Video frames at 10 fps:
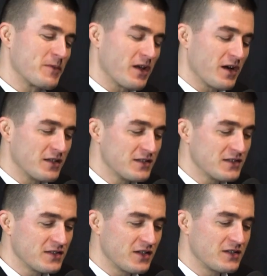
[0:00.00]
Uh, this
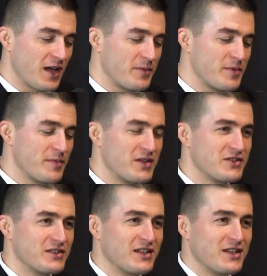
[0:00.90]
is a good time to
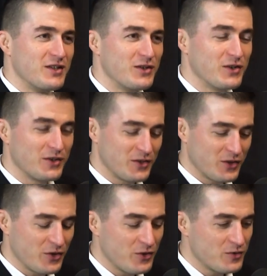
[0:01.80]
mention that uh,
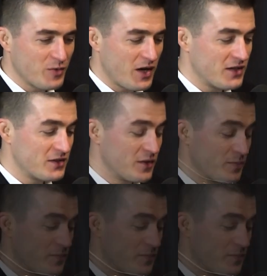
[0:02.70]
clothes wise, you're